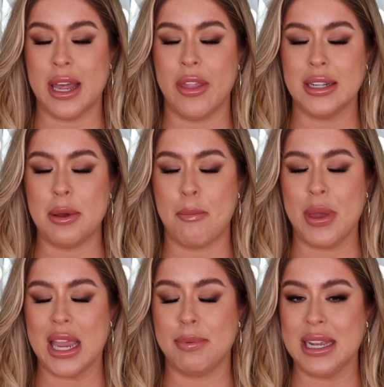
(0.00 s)
and that's a
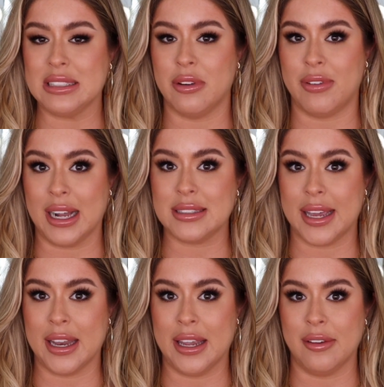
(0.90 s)
big piece of advice I
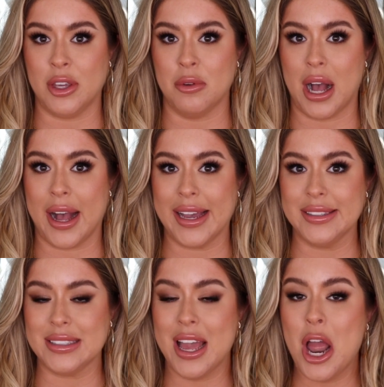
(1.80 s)
could give you guys.